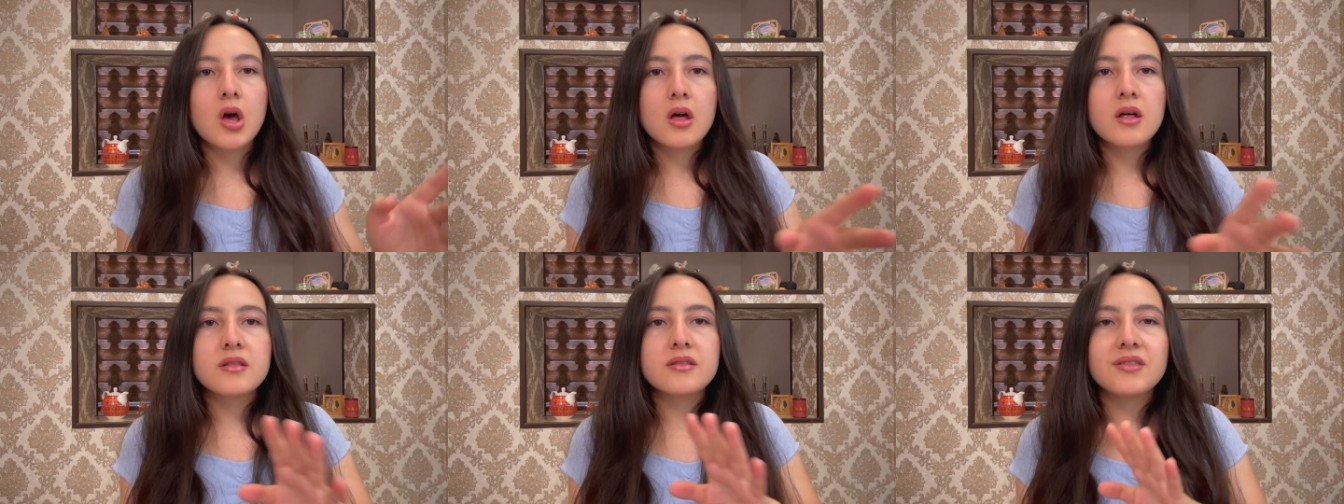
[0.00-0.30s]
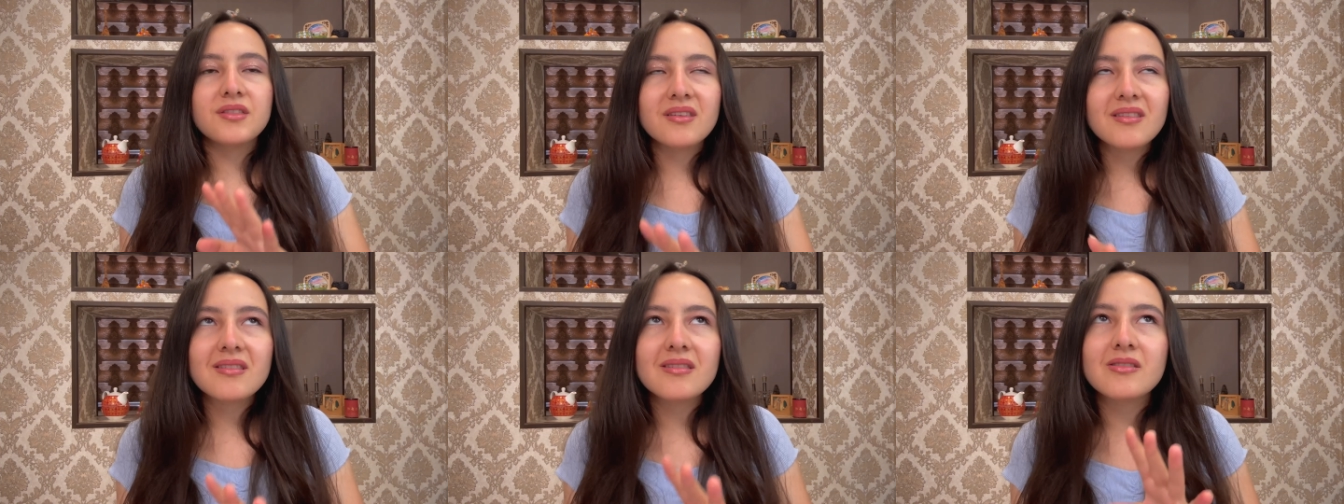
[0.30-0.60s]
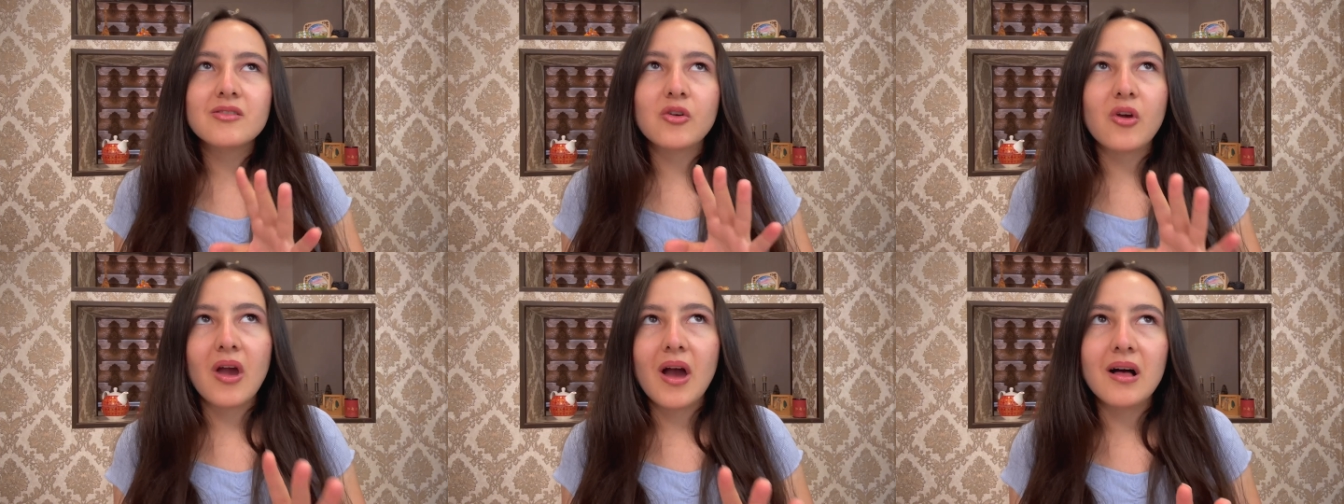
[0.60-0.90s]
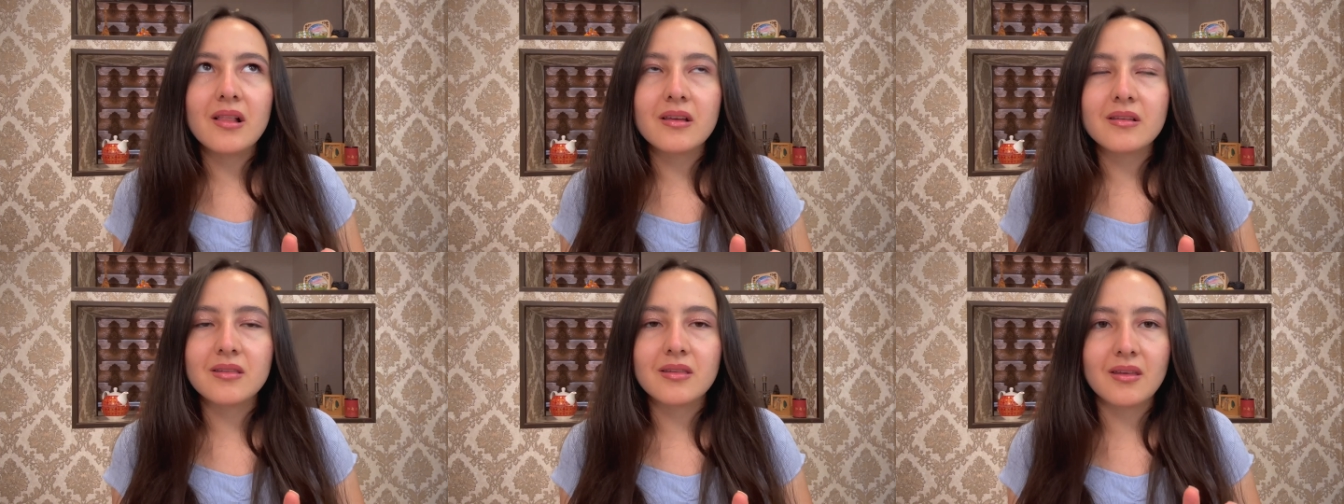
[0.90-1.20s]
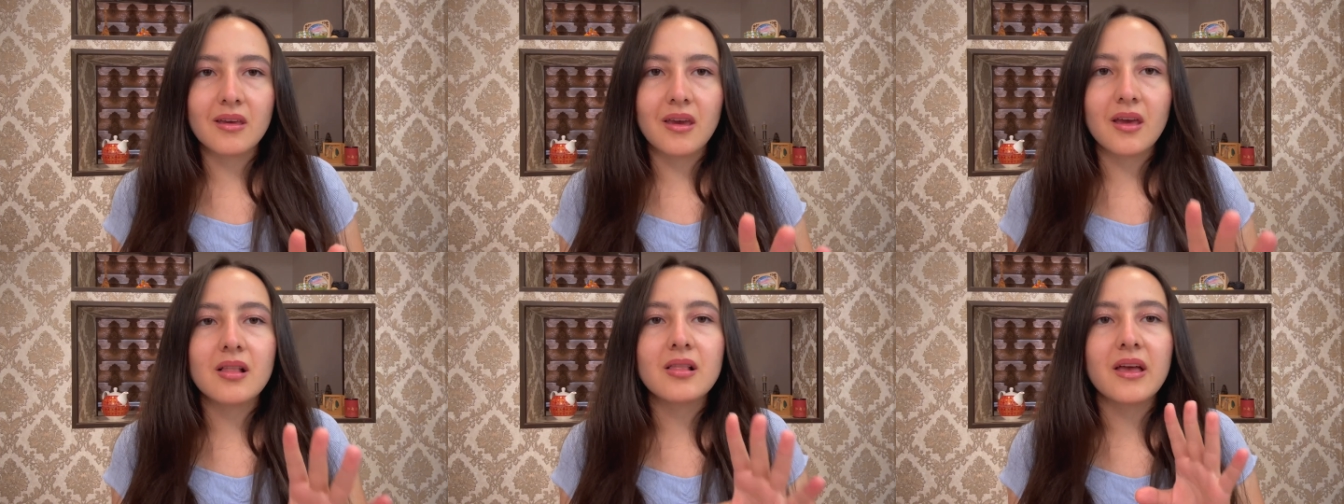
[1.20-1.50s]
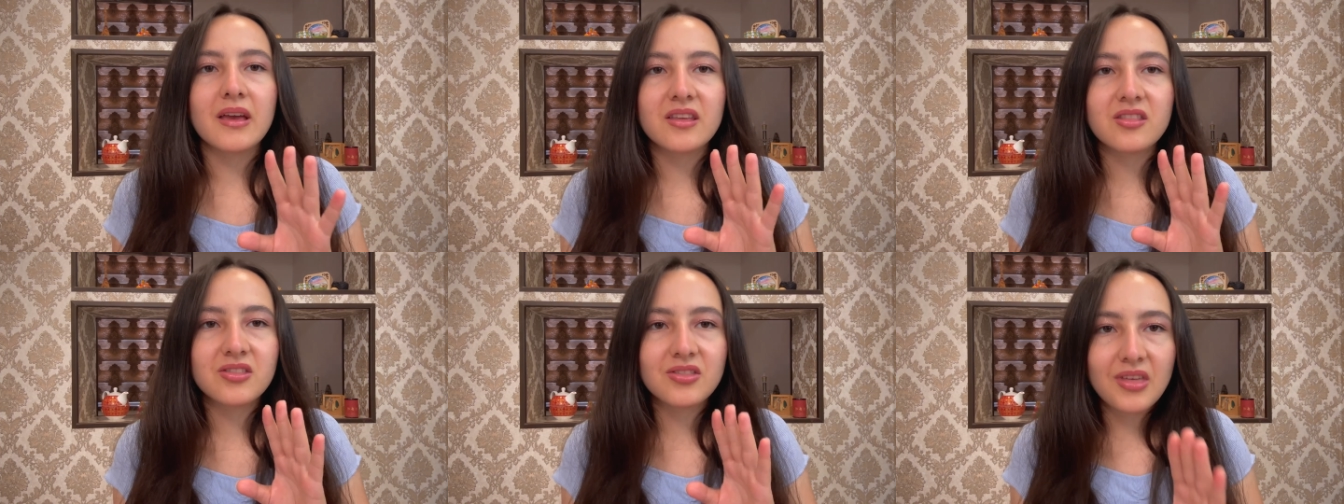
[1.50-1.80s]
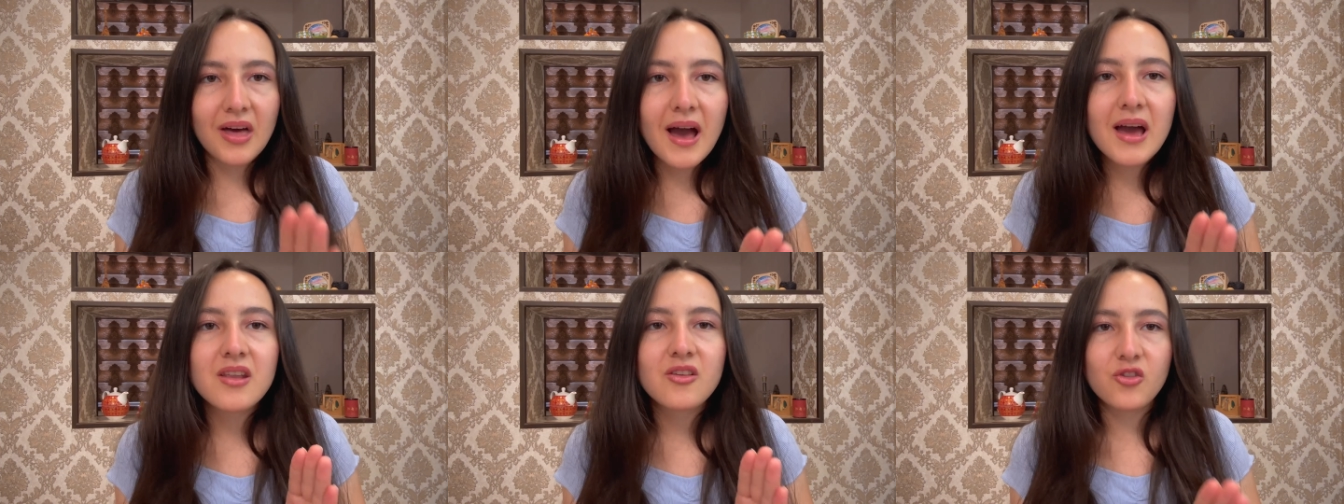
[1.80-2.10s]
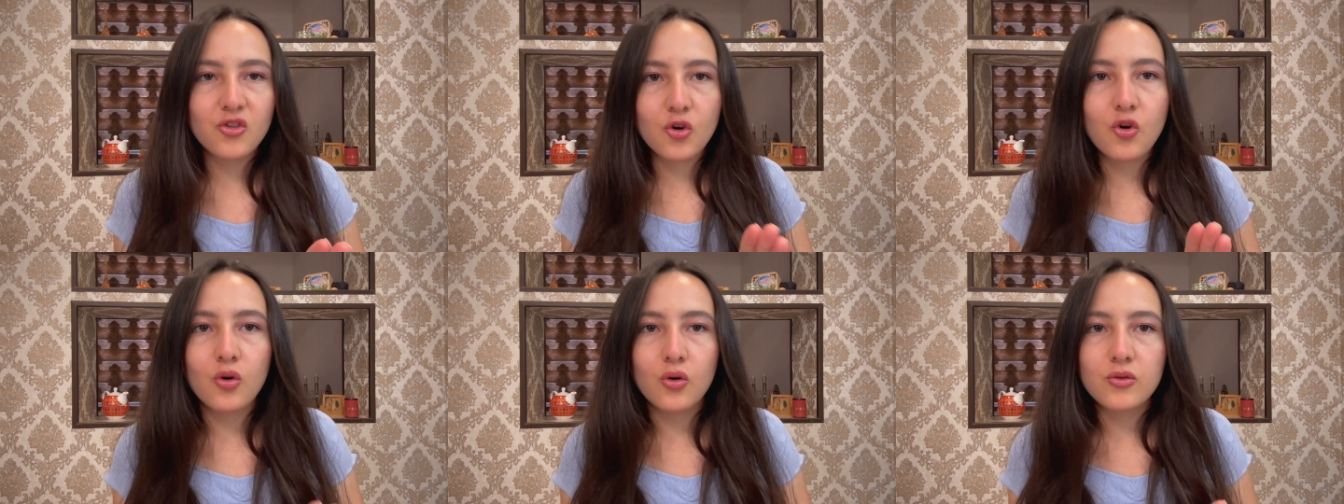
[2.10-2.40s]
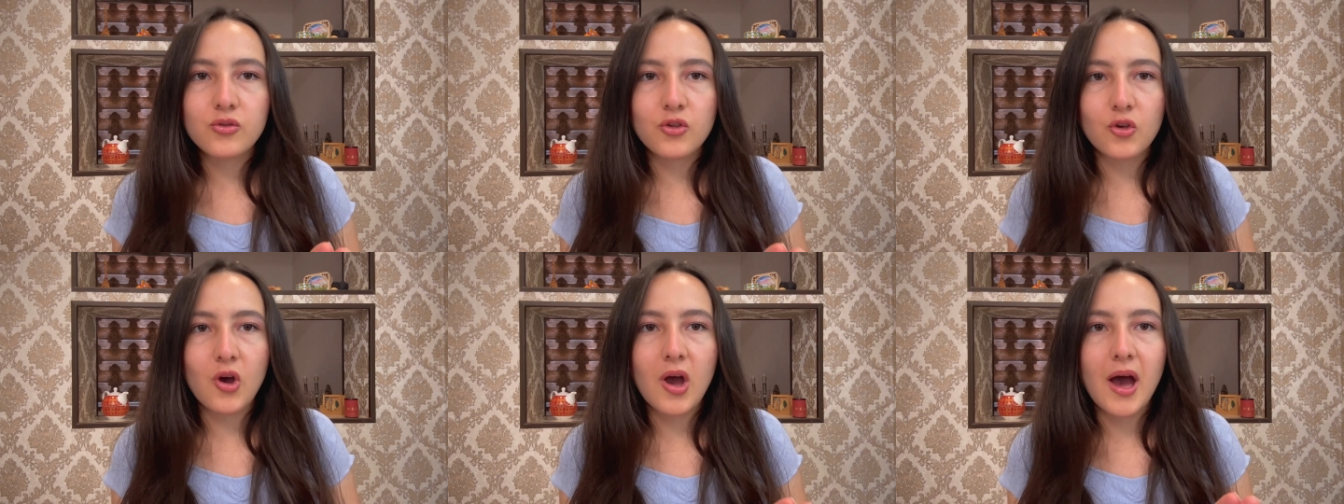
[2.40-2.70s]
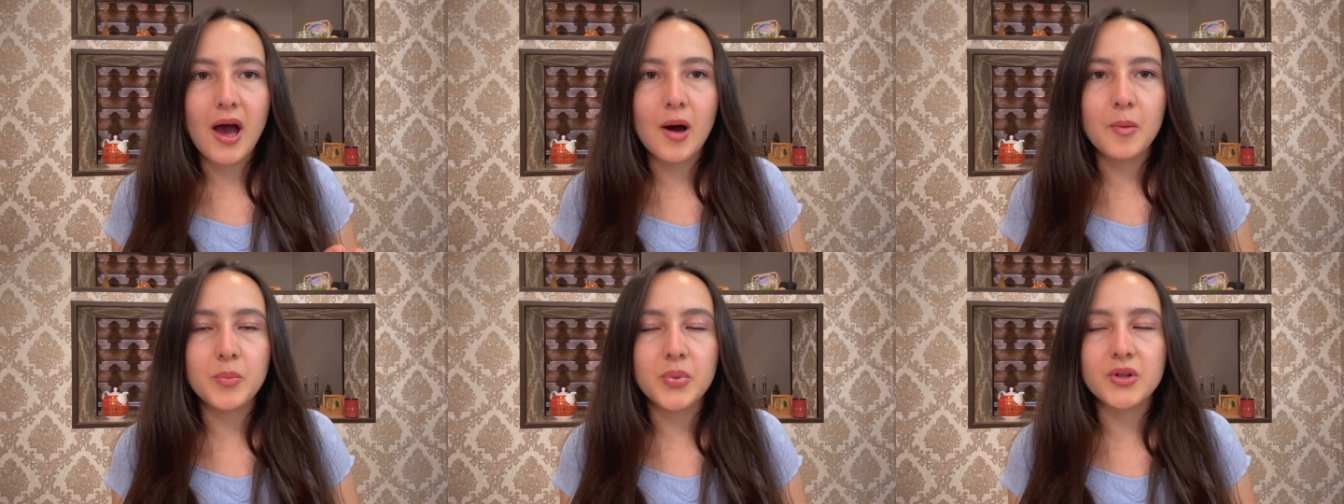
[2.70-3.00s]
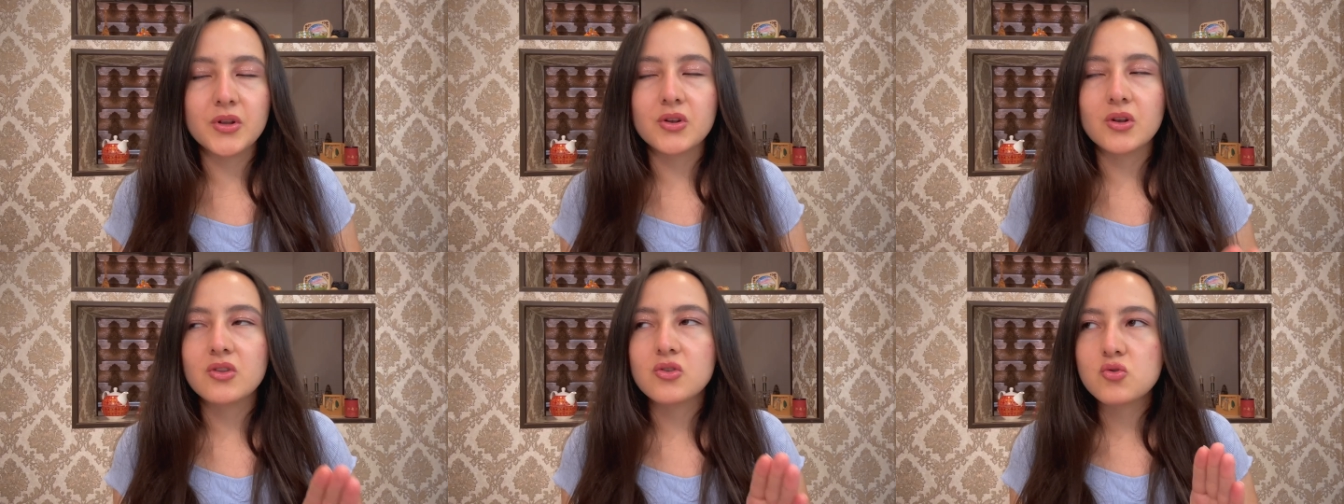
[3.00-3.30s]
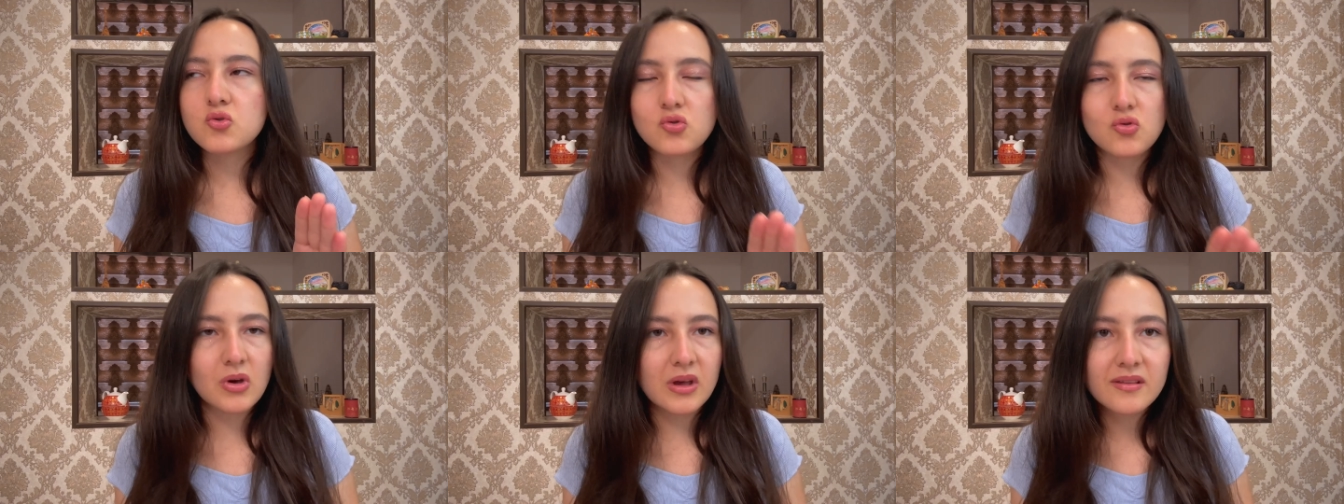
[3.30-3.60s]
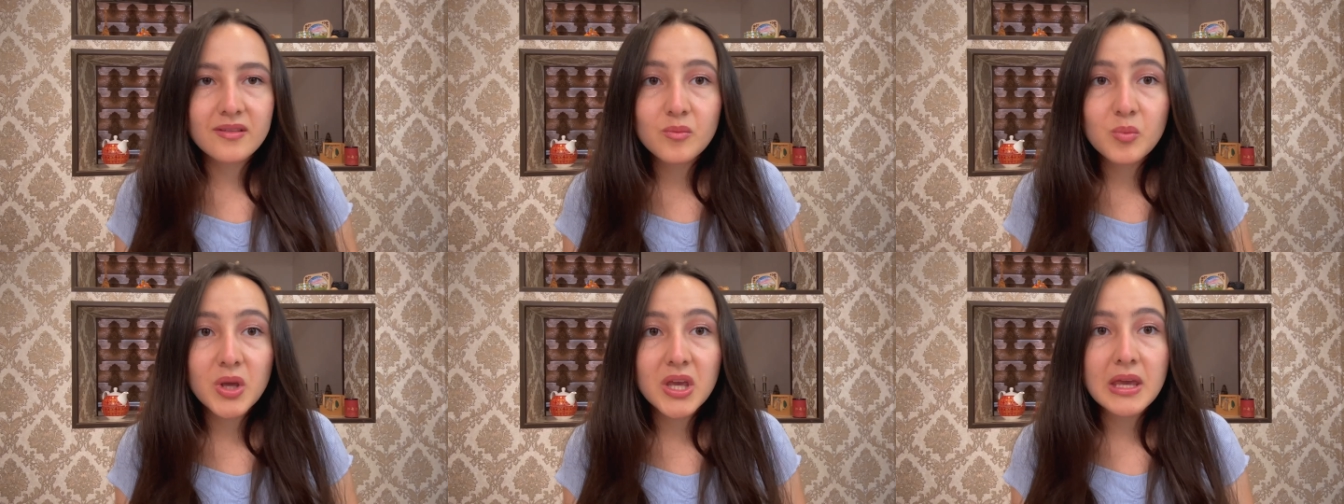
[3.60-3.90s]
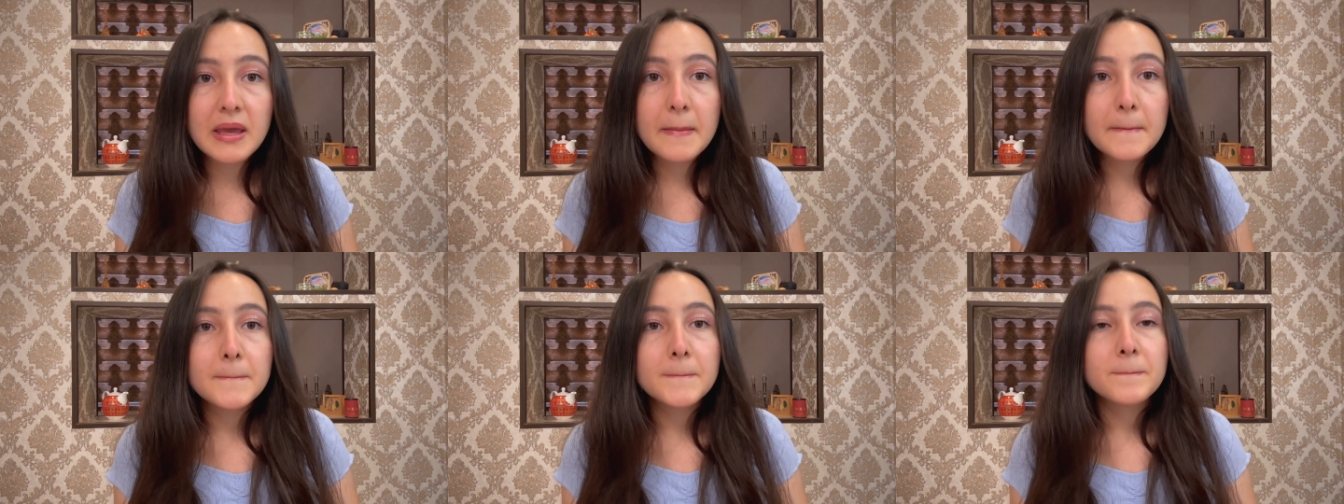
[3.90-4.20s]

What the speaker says: This is reality. Like, that is going to happen. Trust me.